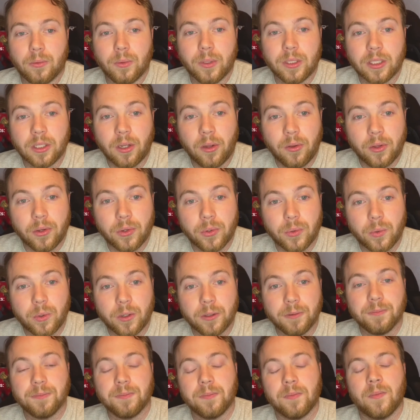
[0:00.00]
We saw this
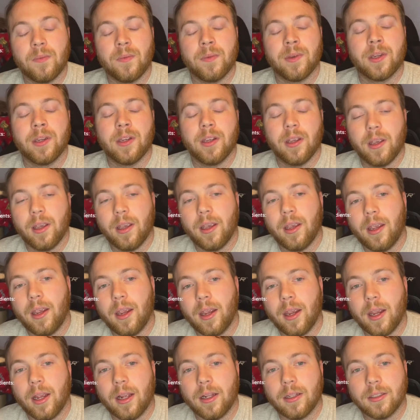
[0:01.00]
one
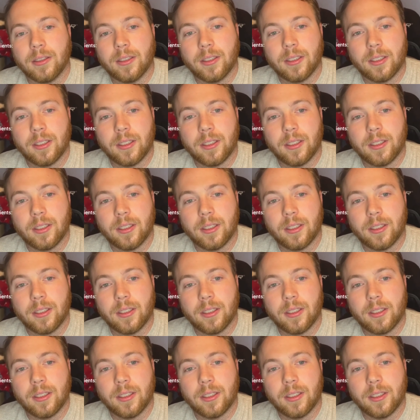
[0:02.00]
at